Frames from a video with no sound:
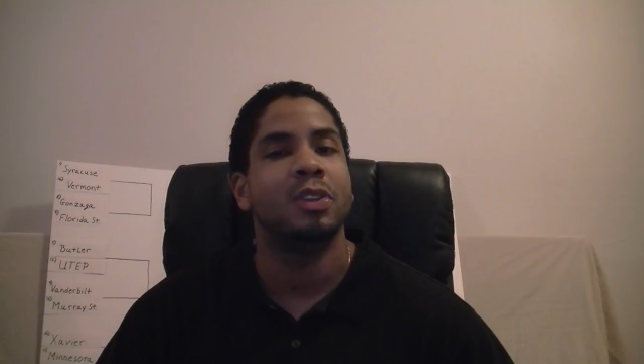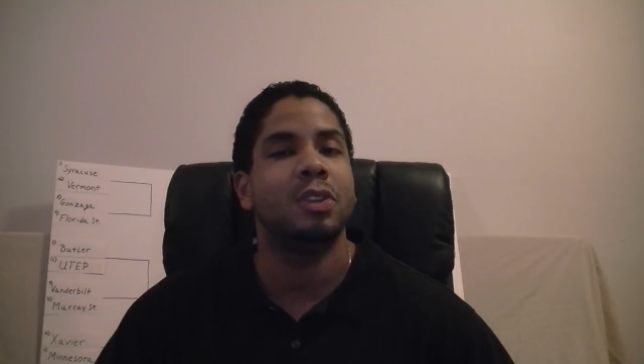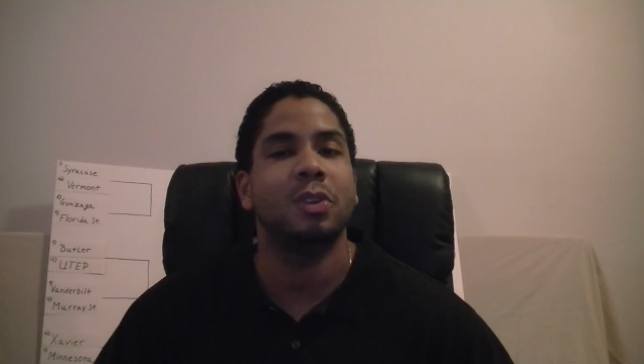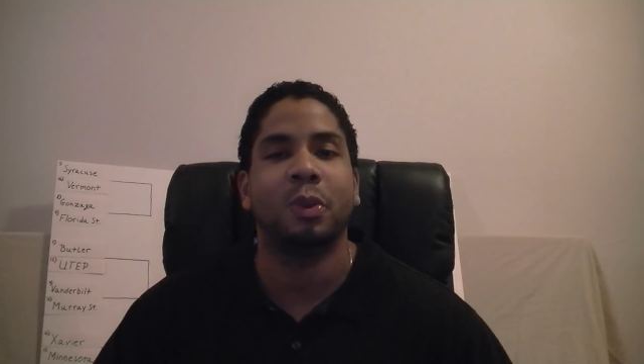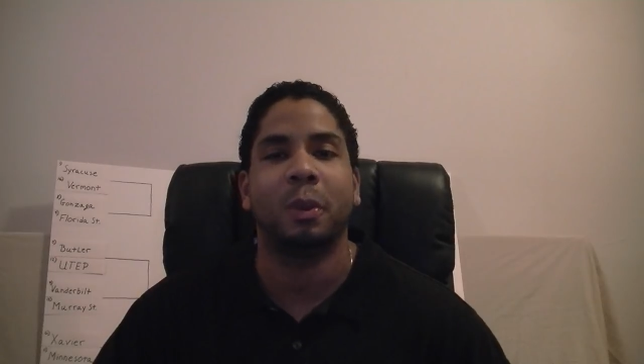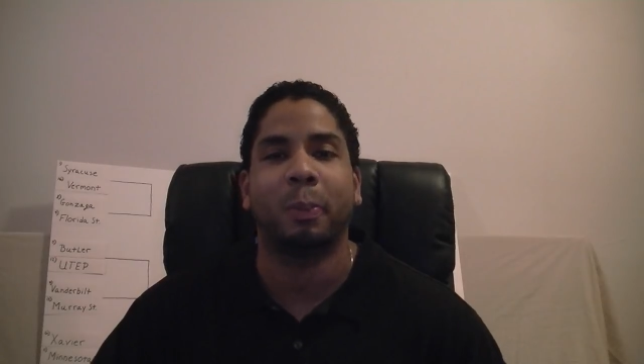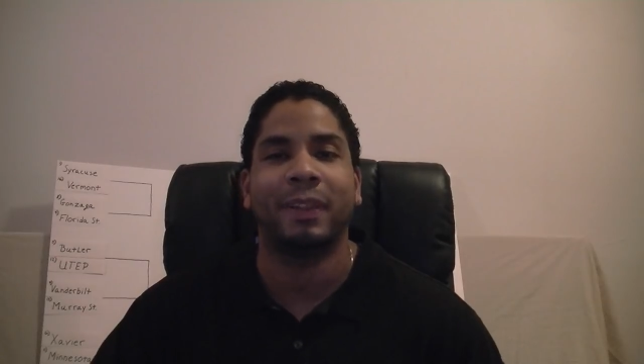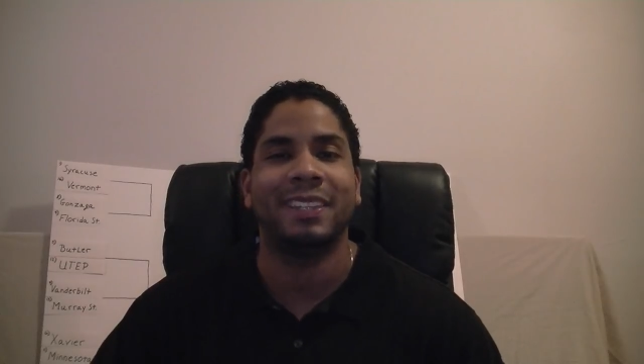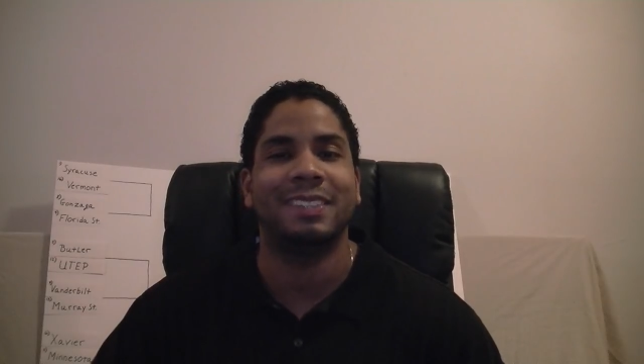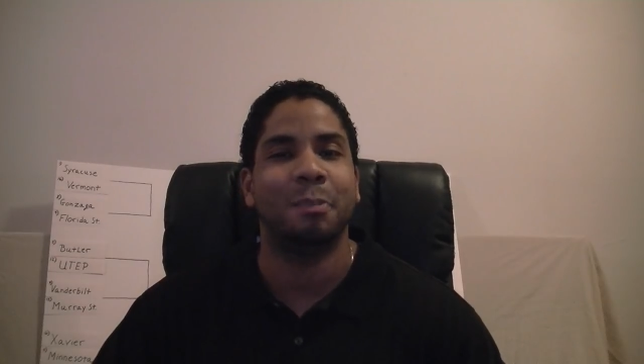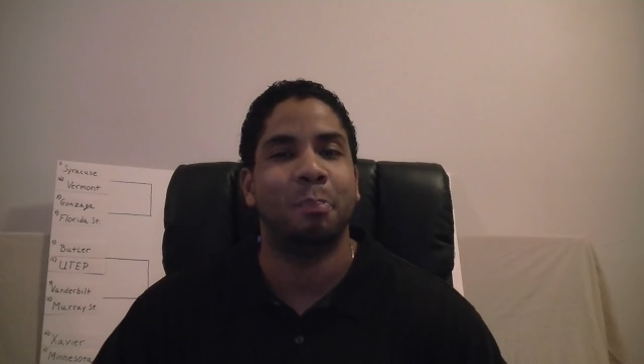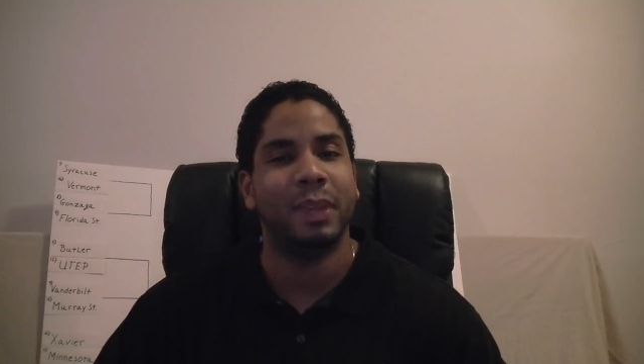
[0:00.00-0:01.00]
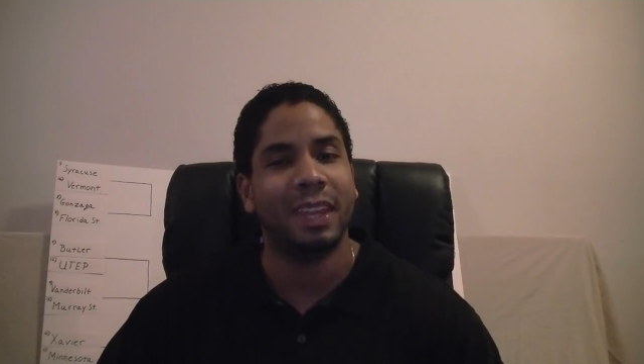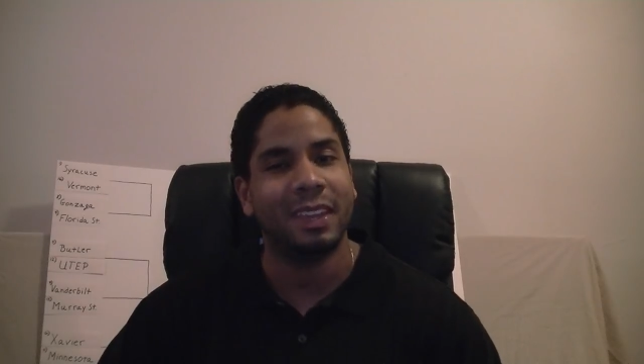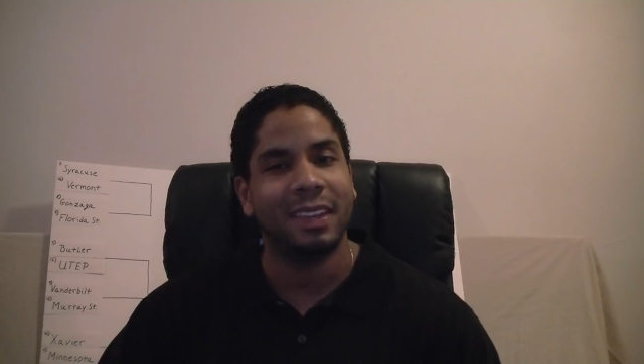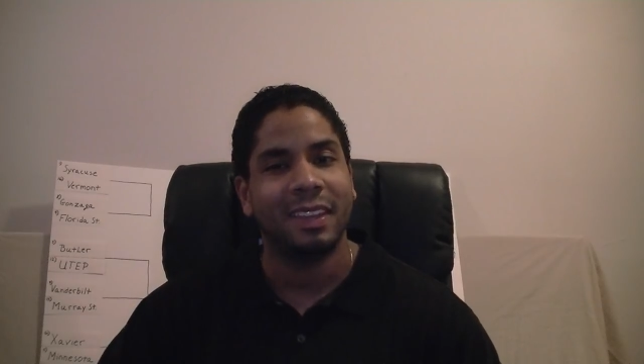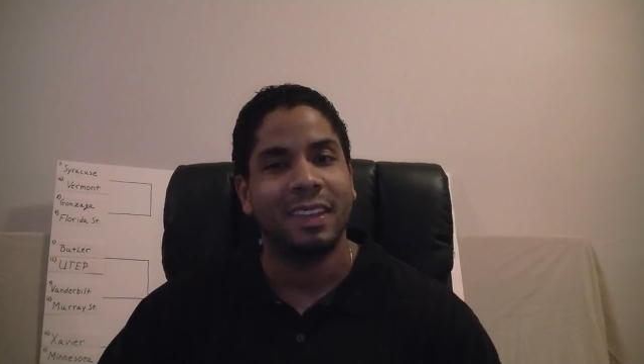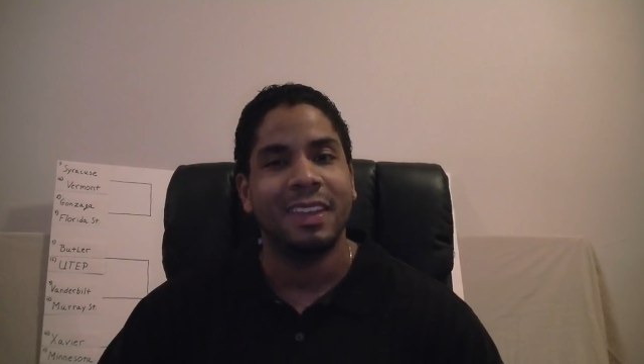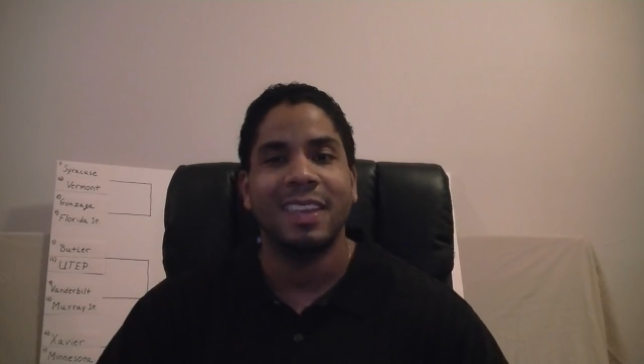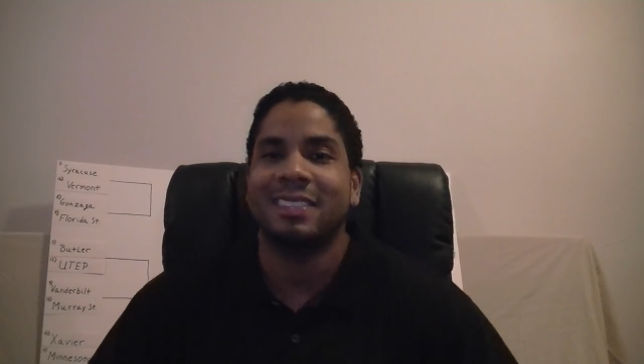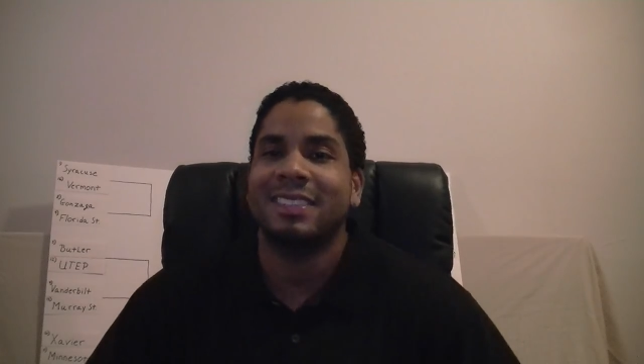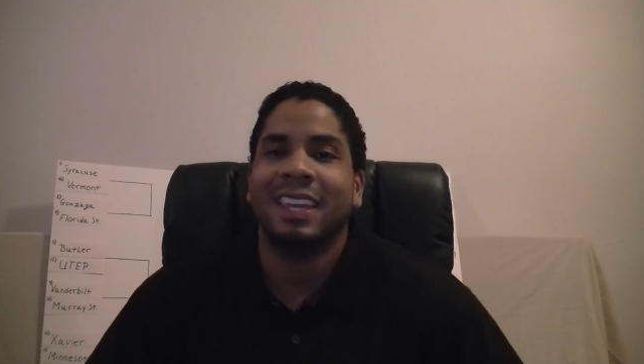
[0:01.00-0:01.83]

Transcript: you know the place to be. It's